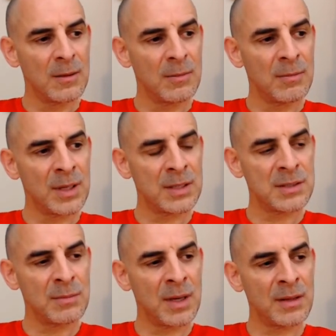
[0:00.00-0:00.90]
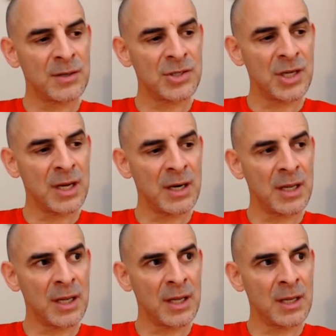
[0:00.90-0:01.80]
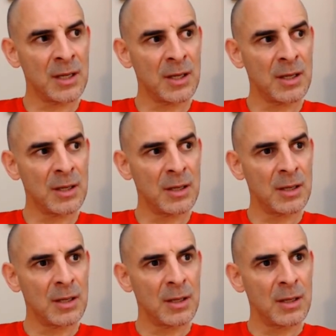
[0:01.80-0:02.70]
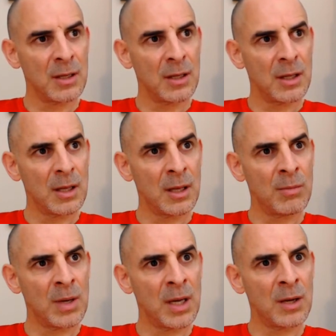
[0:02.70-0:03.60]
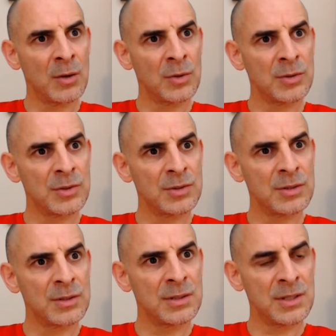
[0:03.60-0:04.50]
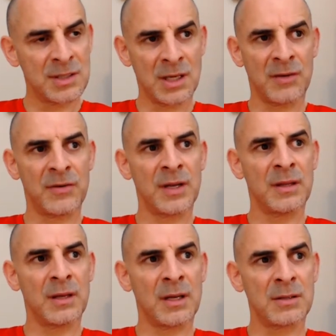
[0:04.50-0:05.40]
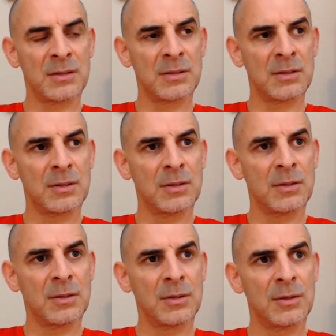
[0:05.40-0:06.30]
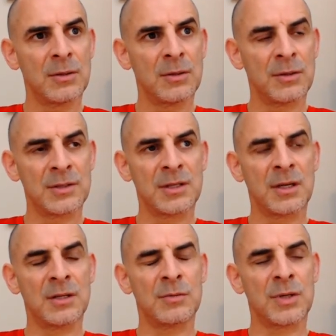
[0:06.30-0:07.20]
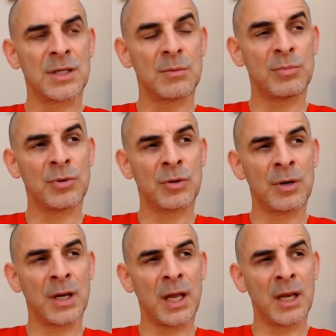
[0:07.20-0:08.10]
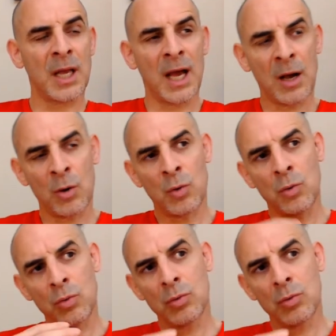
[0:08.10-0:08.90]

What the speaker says: but it's a mother sharing about discovering that her son is watching porn and how